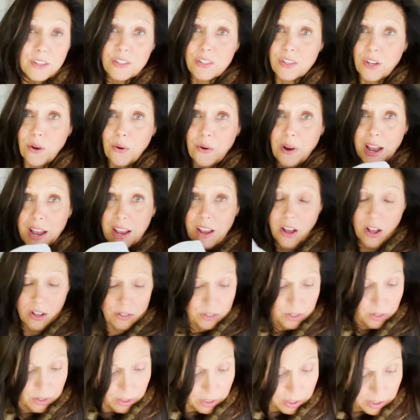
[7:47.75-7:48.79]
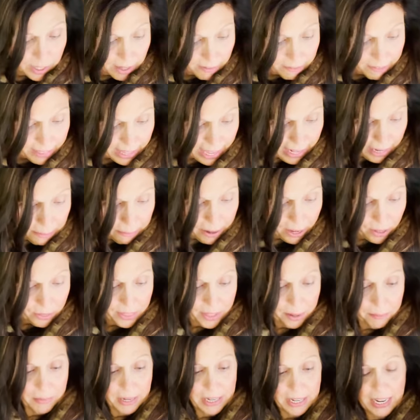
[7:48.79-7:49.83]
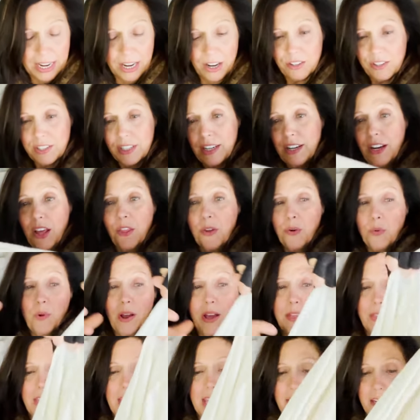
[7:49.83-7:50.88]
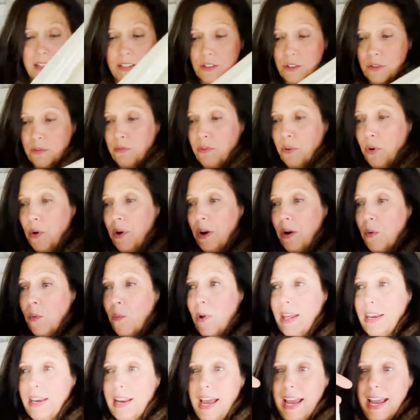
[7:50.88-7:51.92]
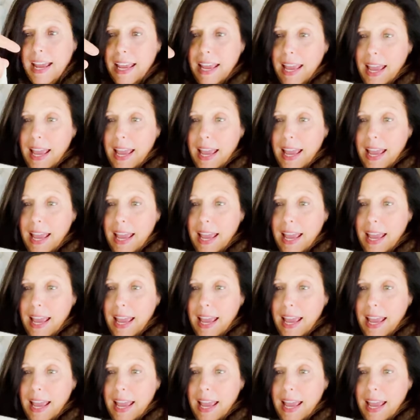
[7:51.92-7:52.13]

So I also love that about them. And here's another one that is for when I